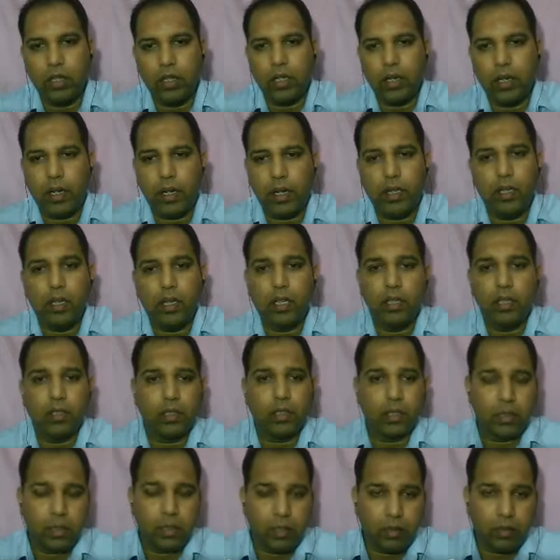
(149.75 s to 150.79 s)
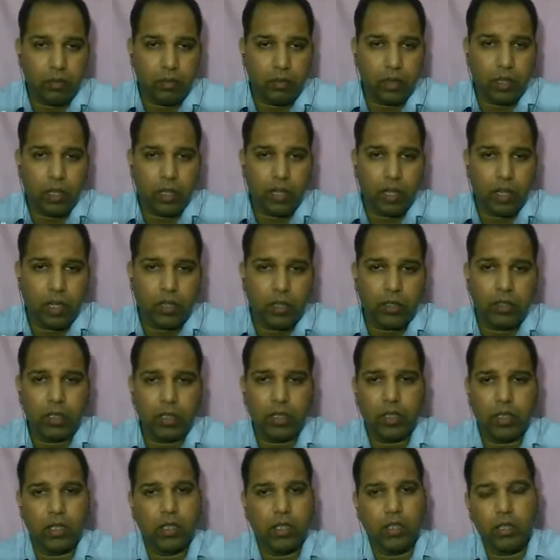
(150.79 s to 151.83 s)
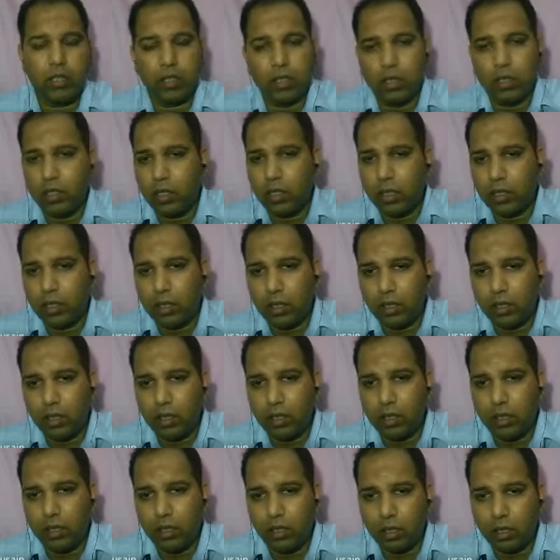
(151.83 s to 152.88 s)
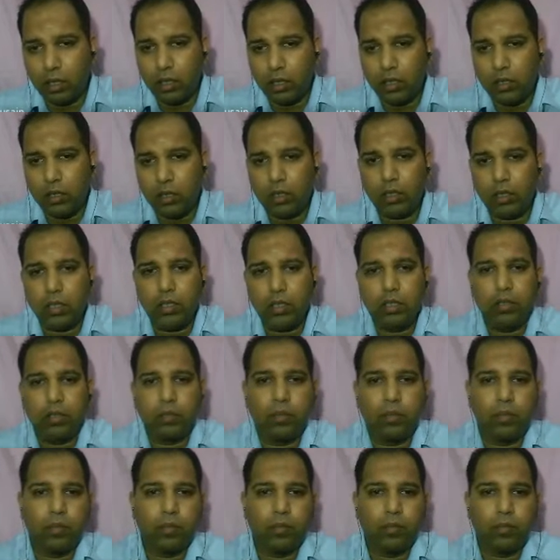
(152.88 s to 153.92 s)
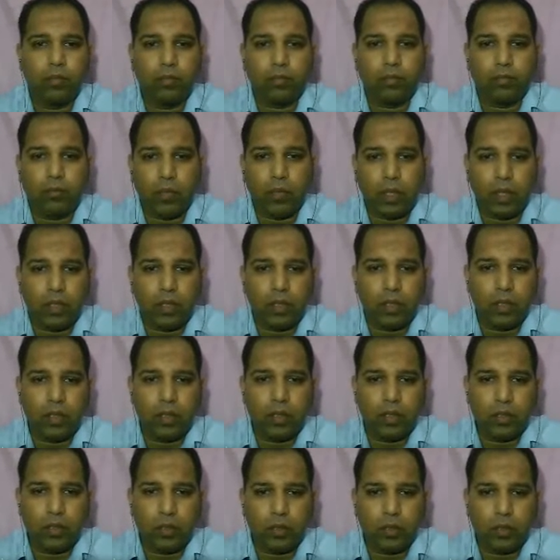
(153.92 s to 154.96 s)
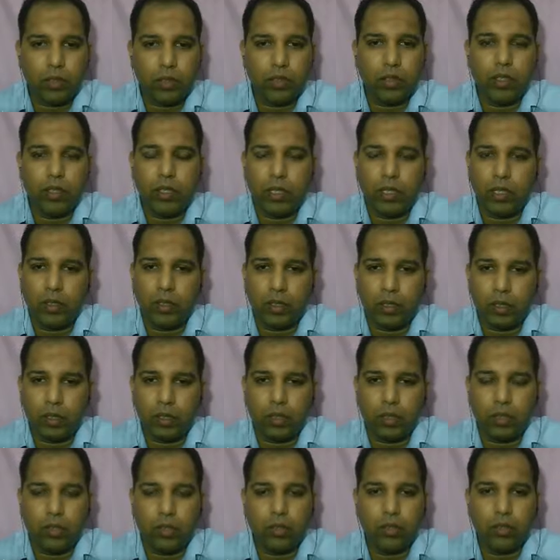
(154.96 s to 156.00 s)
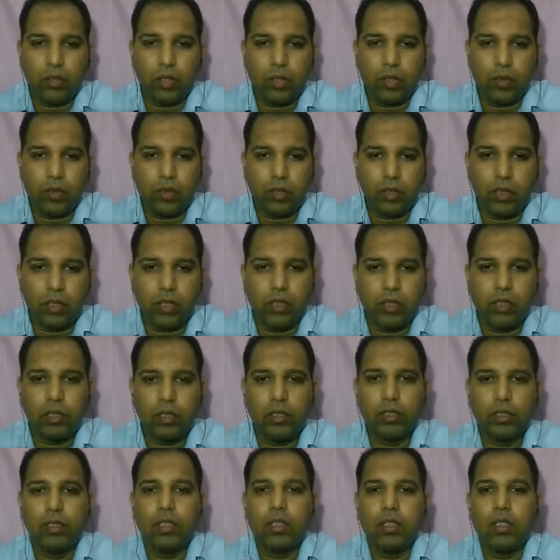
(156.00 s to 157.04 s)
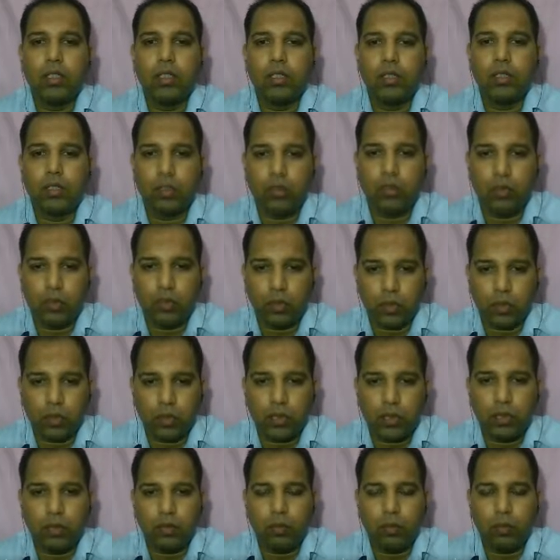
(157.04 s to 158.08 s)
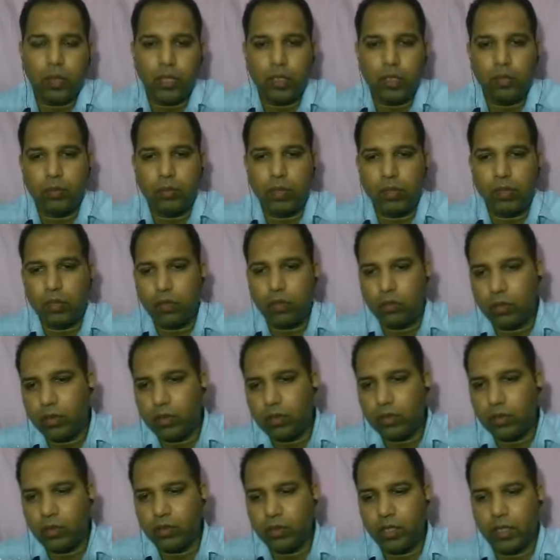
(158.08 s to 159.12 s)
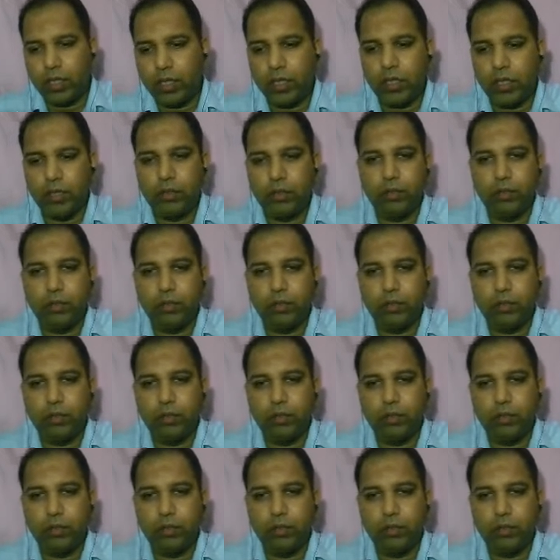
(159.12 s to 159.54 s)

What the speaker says: and other variants that are in the in this world and continuously working for the betterment of the society.